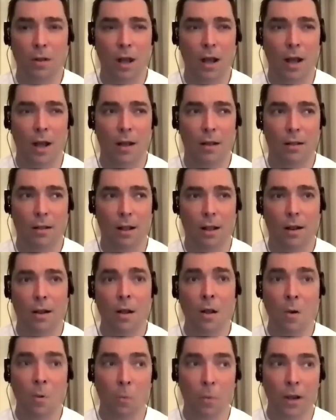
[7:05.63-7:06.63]
And like,
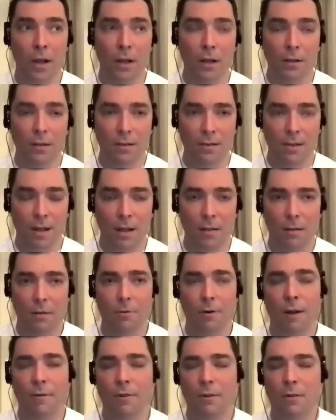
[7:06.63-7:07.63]
we understand the
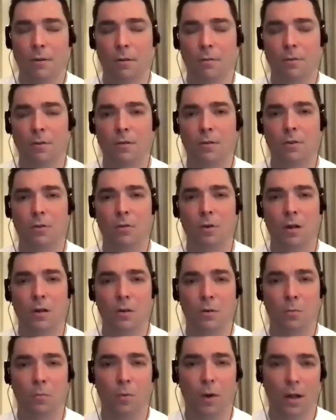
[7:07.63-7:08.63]
gravity of the
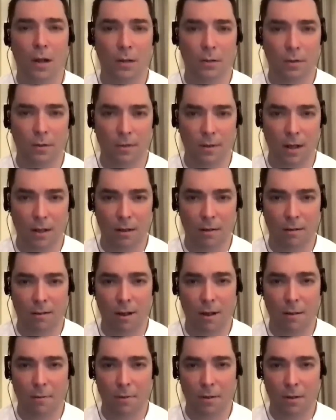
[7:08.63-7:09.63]
situation. We understand it's
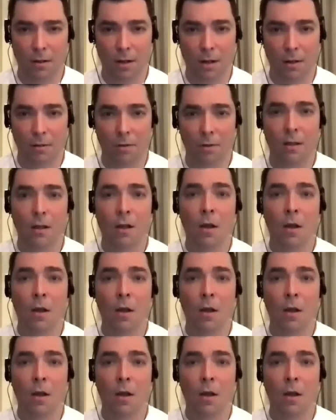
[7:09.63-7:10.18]
life and death.